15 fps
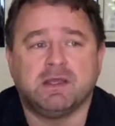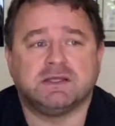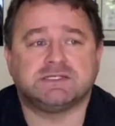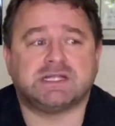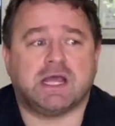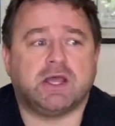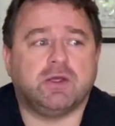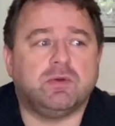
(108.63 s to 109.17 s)

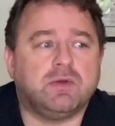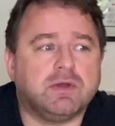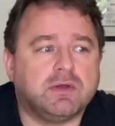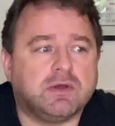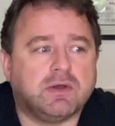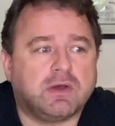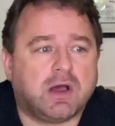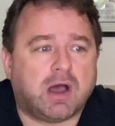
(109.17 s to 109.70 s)
So
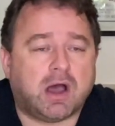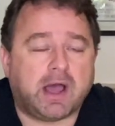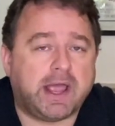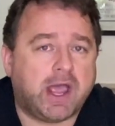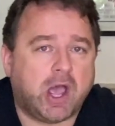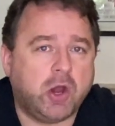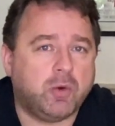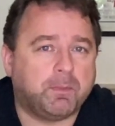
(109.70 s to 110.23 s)
I
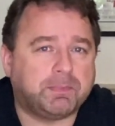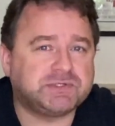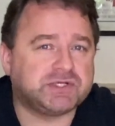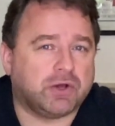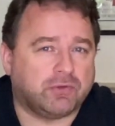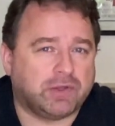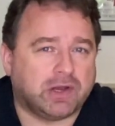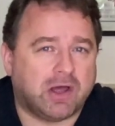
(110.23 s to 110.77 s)

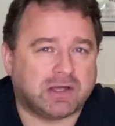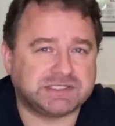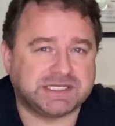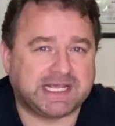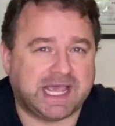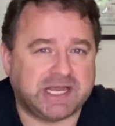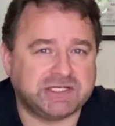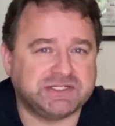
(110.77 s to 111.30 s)
hoped on the last
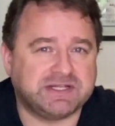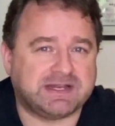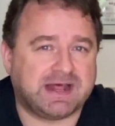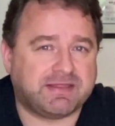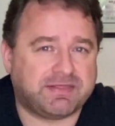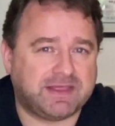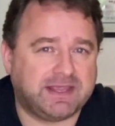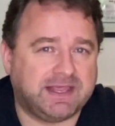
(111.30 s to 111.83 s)
occasion
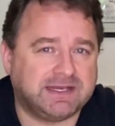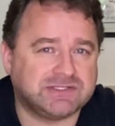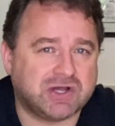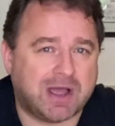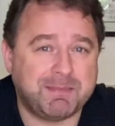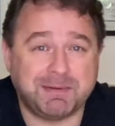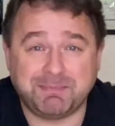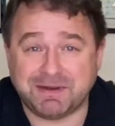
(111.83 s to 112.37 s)
that thinking
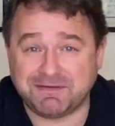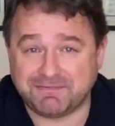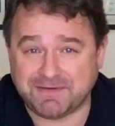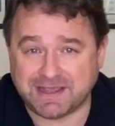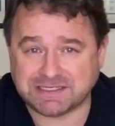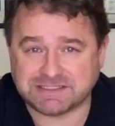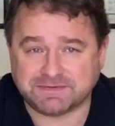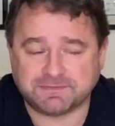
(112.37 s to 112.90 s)
time had been
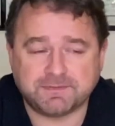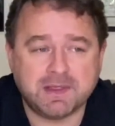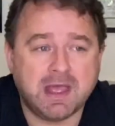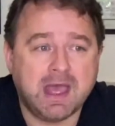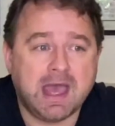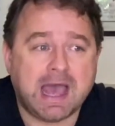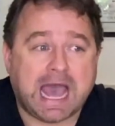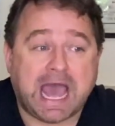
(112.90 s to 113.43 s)
effective,
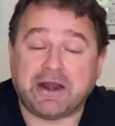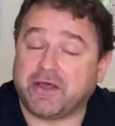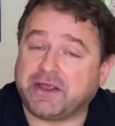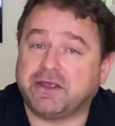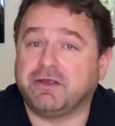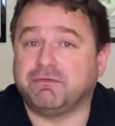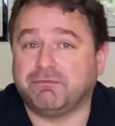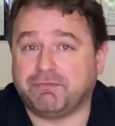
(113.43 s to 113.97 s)
and I
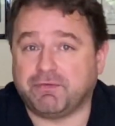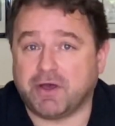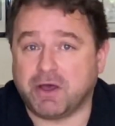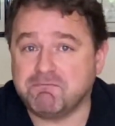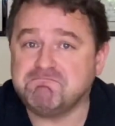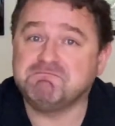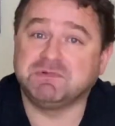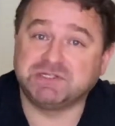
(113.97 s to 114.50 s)
can
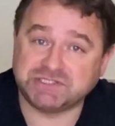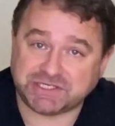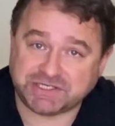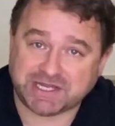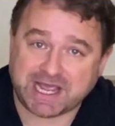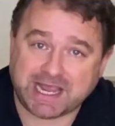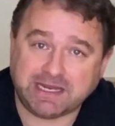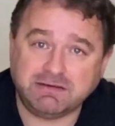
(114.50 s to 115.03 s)
confirm
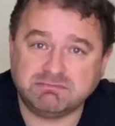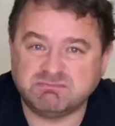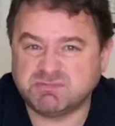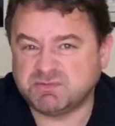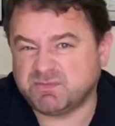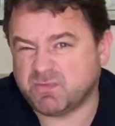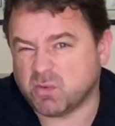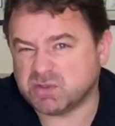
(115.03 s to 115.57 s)
today,
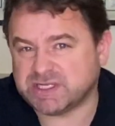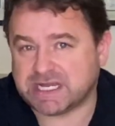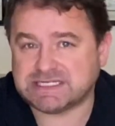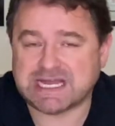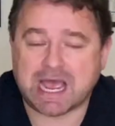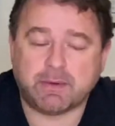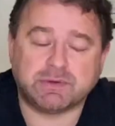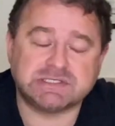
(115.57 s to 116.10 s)

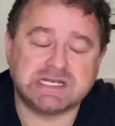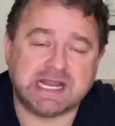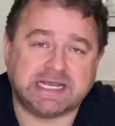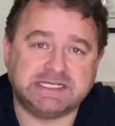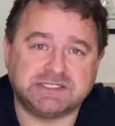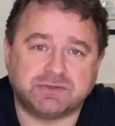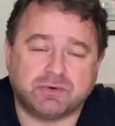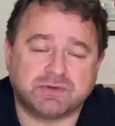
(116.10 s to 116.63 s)
48 hours
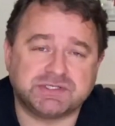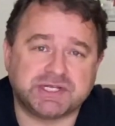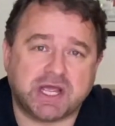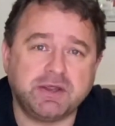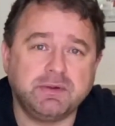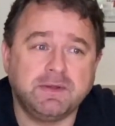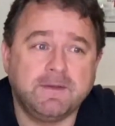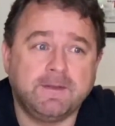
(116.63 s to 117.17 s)
later or
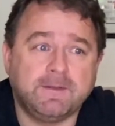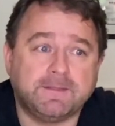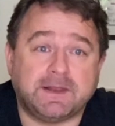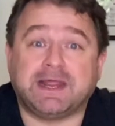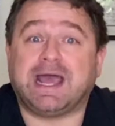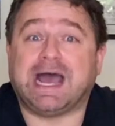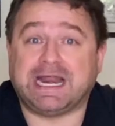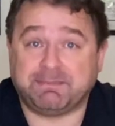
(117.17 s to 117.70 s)
so,
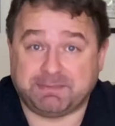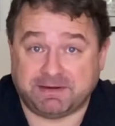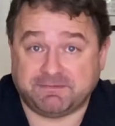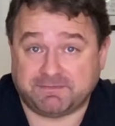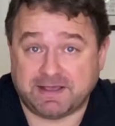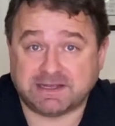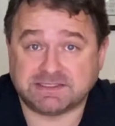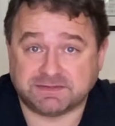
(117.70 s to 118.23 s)
that it had been
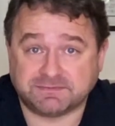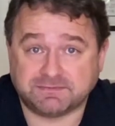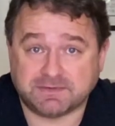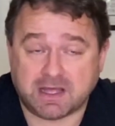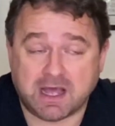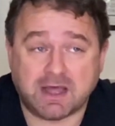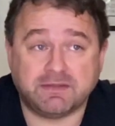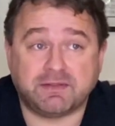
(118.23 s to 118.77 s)
effective.
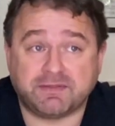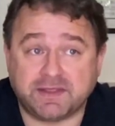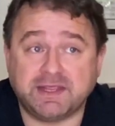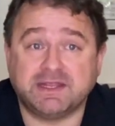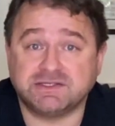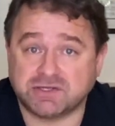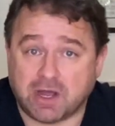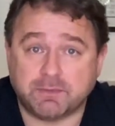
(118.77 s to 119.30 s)
The
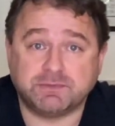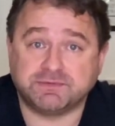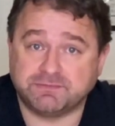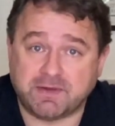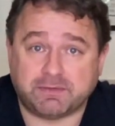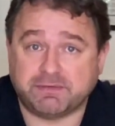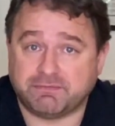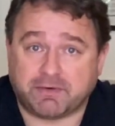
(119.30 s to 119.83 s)
thinking time was
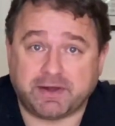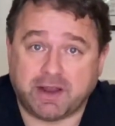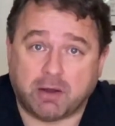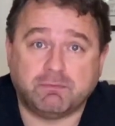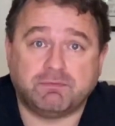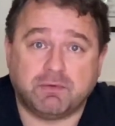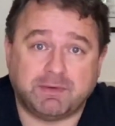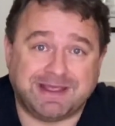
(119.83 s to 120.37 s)
very, very
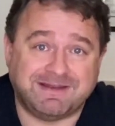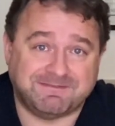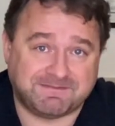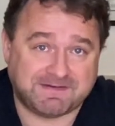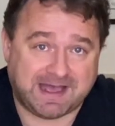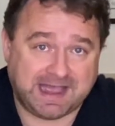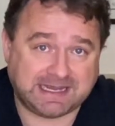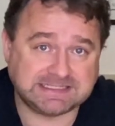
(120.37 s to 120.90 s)
helpful, in
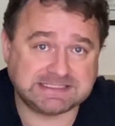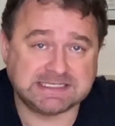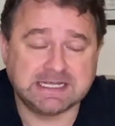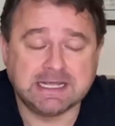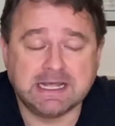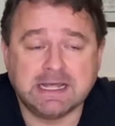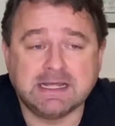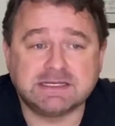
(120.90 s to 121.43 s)
fact.
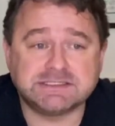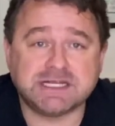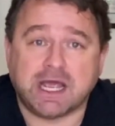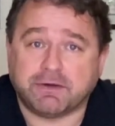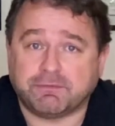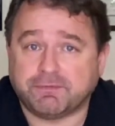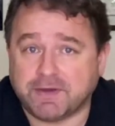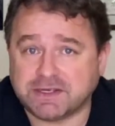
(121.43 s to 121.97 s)

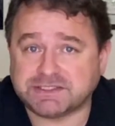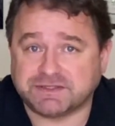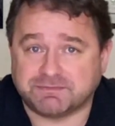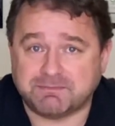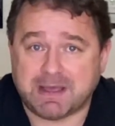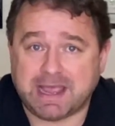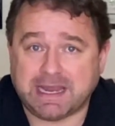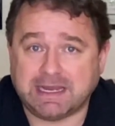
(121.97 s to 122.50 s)
So, 1st
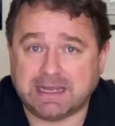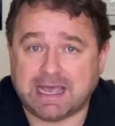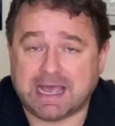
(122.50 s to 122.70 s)
of May,